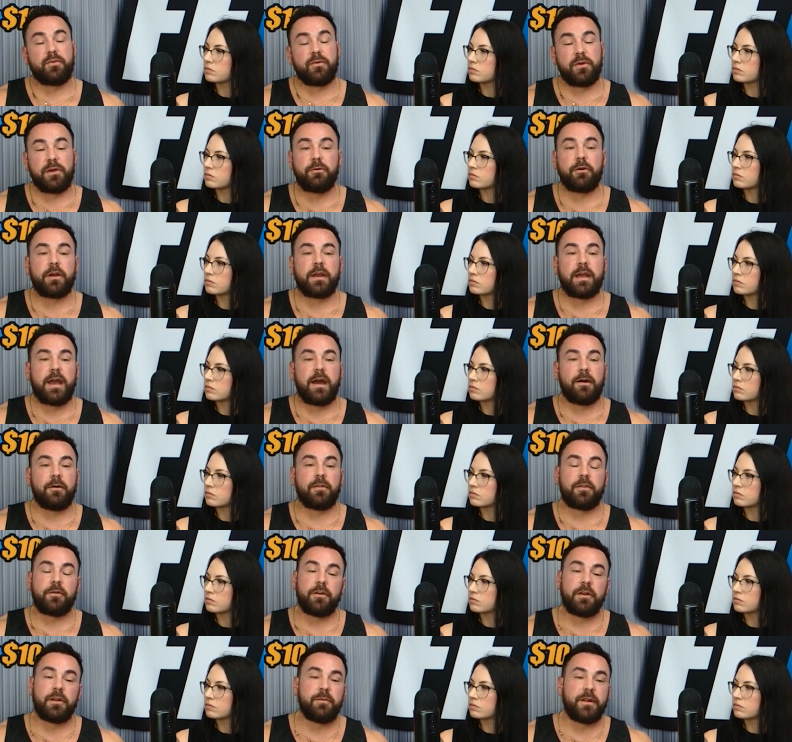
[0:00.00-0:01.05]
Speaker 1: pre workout
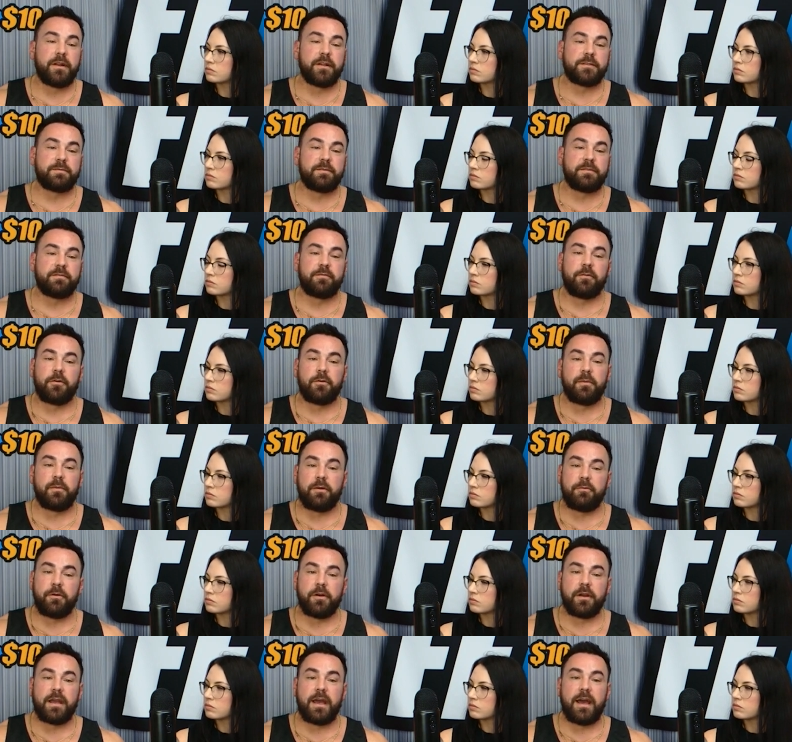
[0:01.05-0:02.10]
30 minutes before my
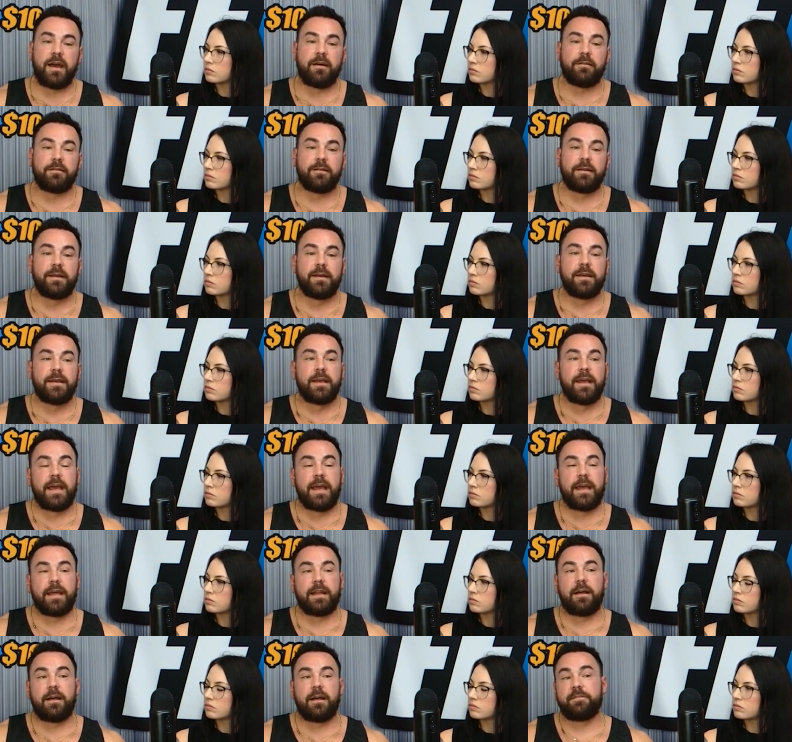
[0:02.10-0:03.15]
workout,
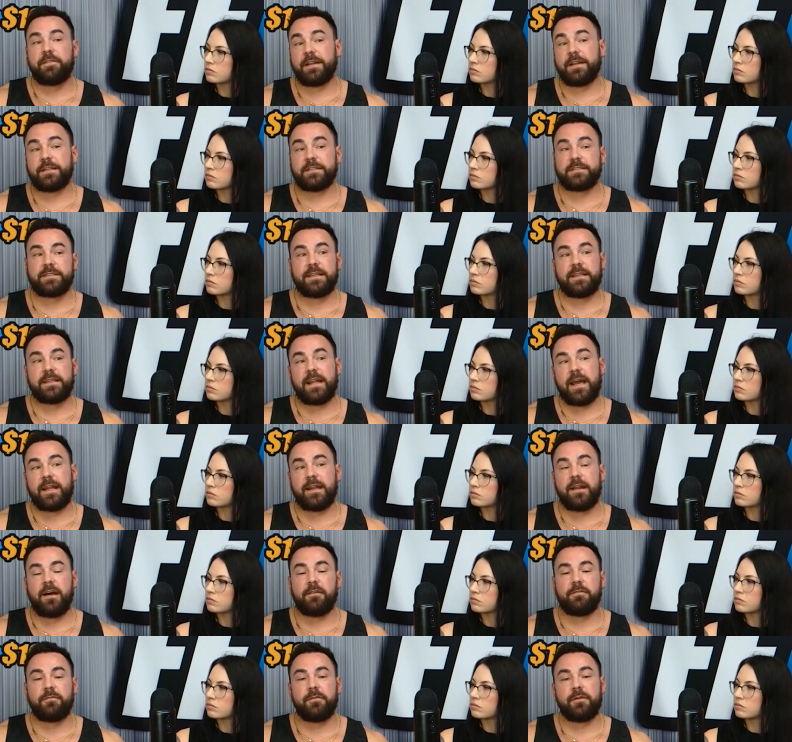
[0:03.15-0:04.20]
and I'll finish the night
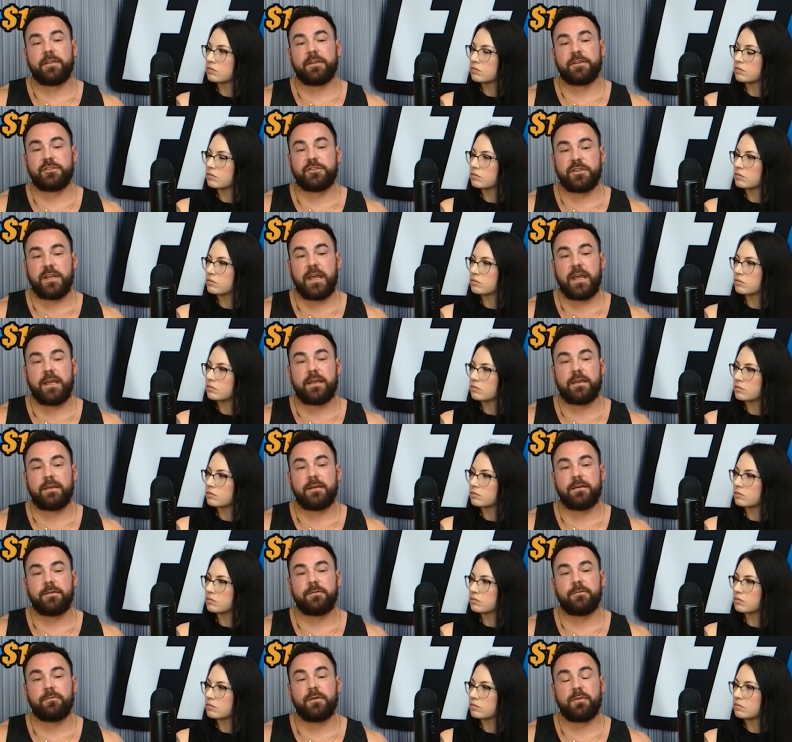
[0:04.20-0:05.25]
off with a shake
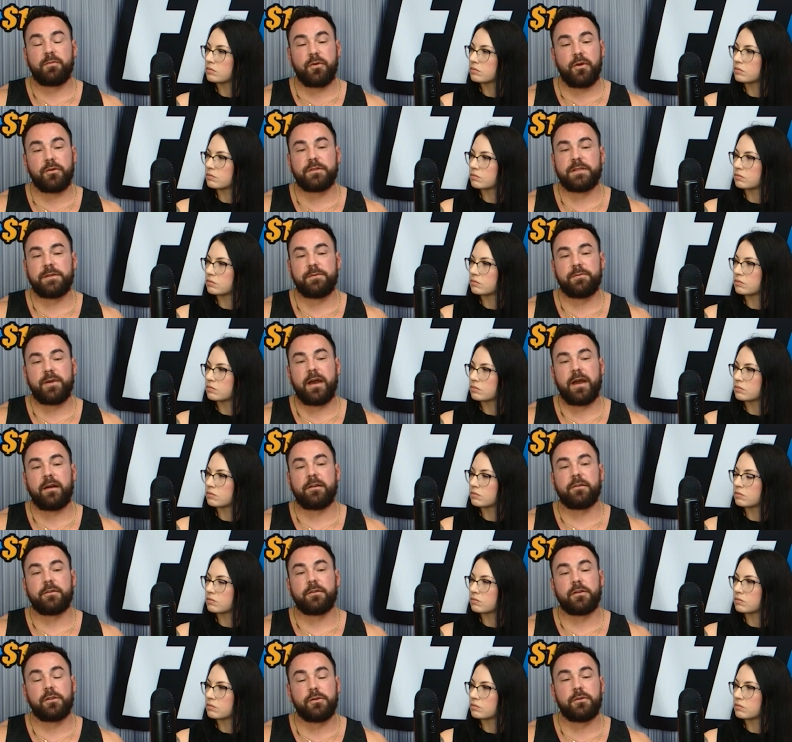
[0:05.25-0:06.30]
with protein
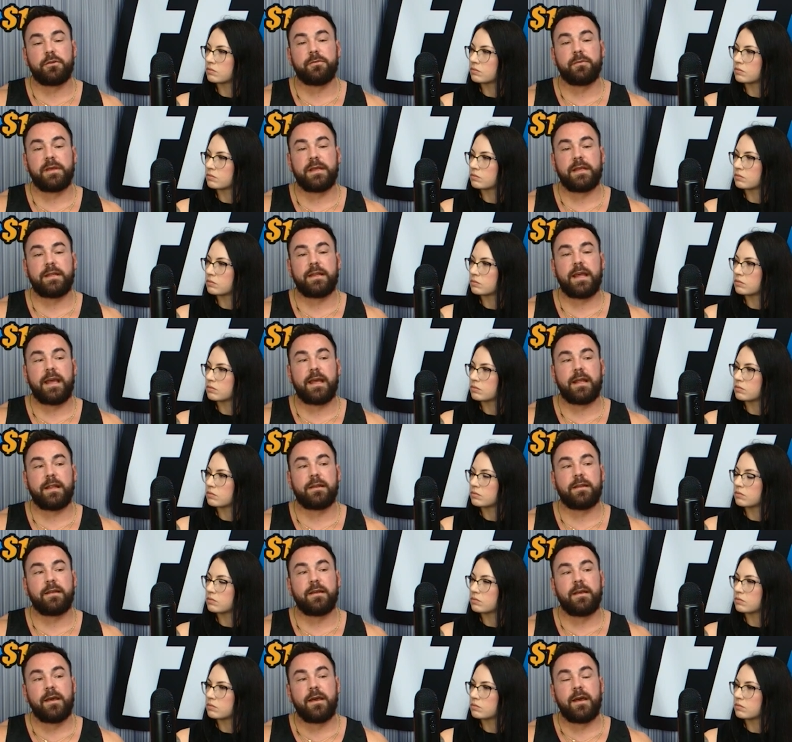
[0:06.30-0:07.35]
powder, glutamine, and
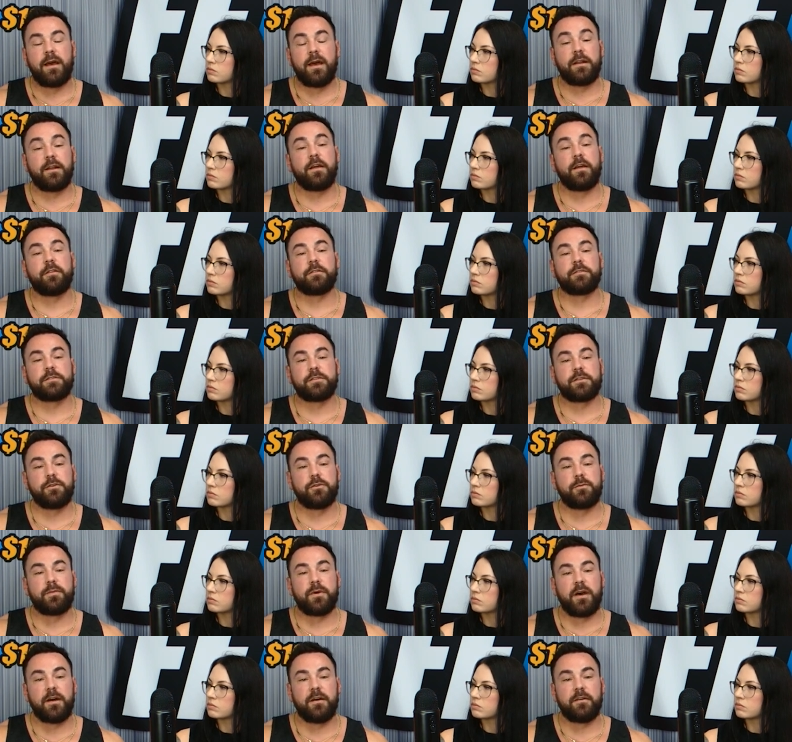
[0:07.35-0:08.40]
another
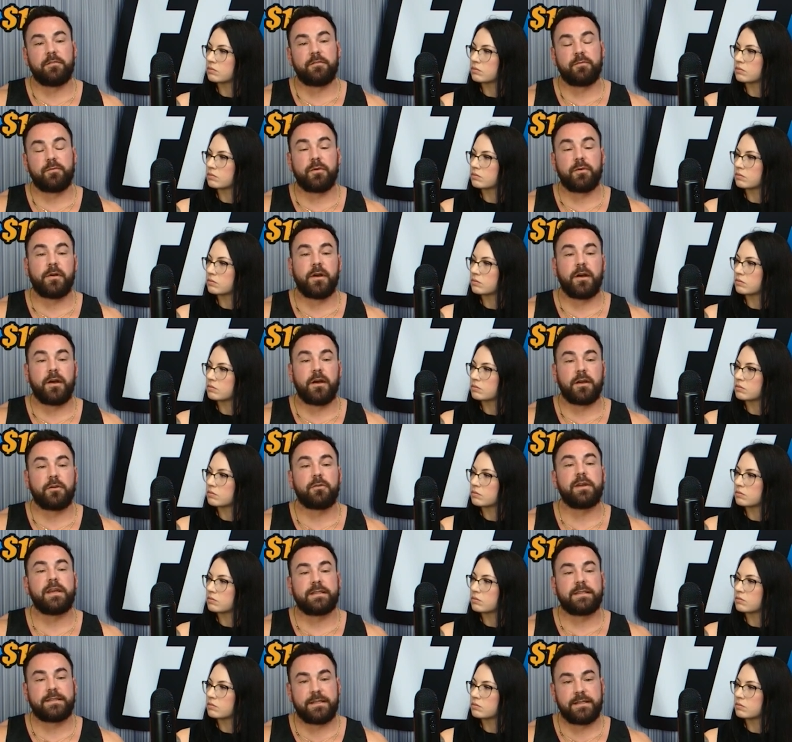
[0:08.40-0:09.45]
scoop of uh,
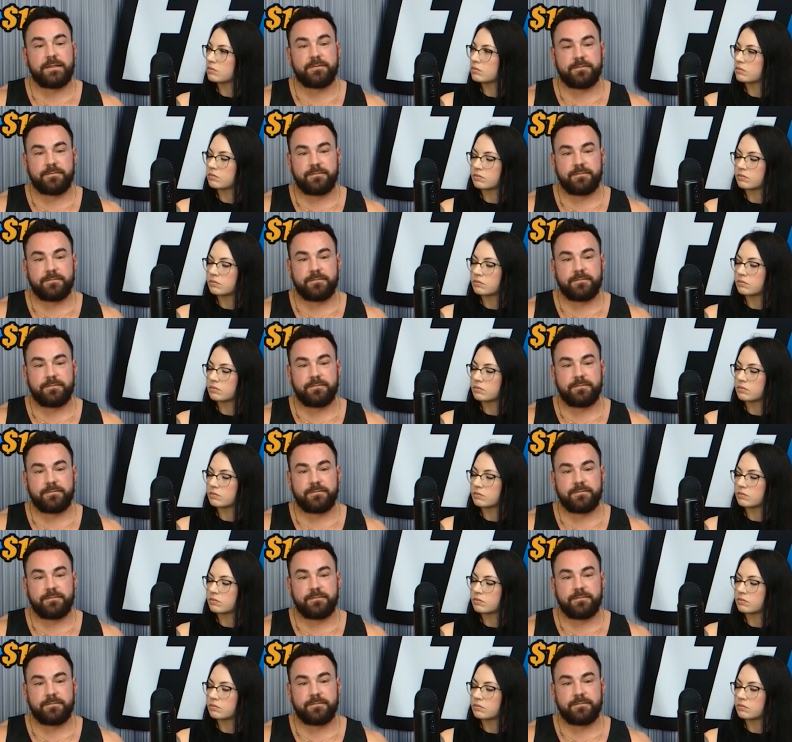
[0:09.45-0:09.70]
creatine.